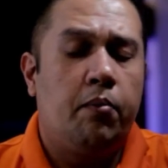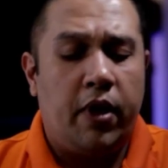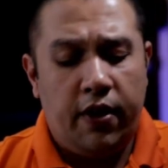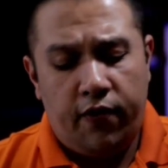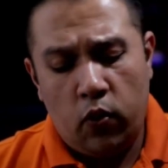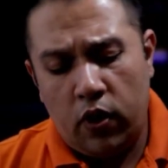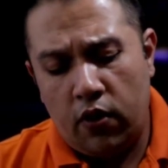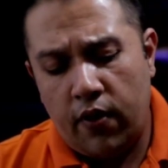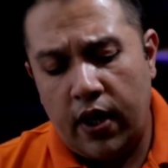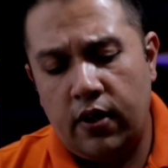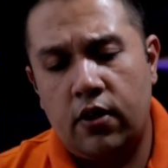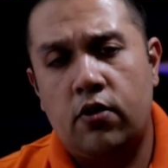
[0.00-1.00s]
but if you want to
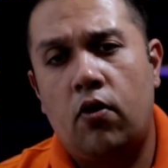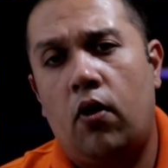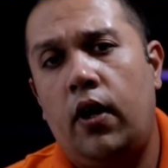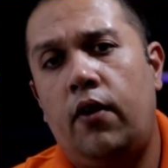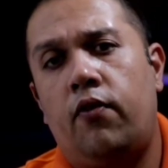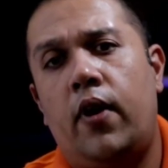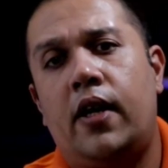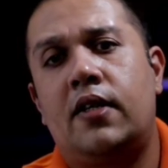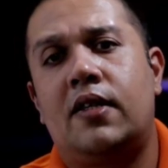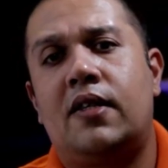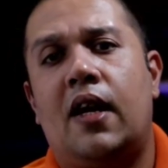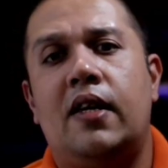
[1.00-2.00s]
write a story for
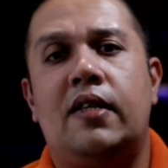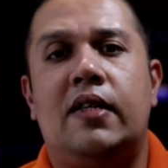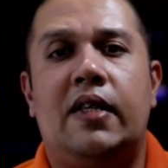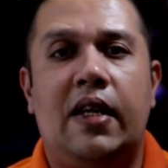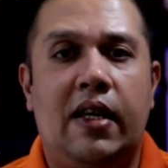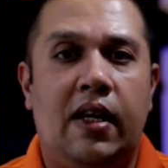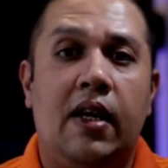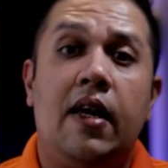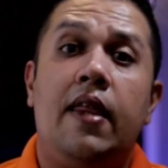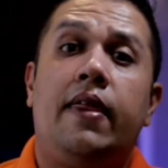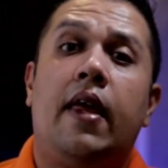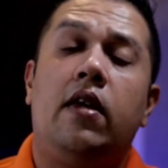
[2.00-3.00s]
exercise D,
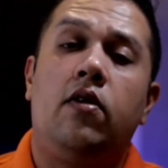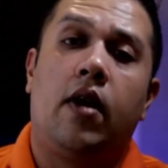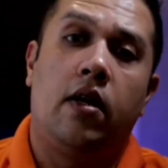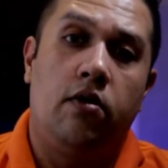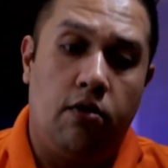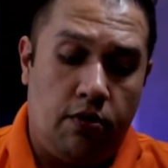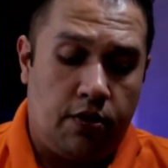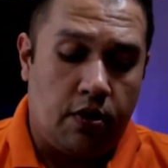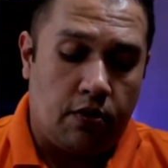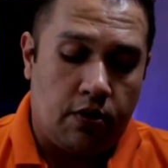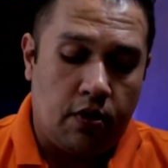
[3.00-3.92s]
then you can do so.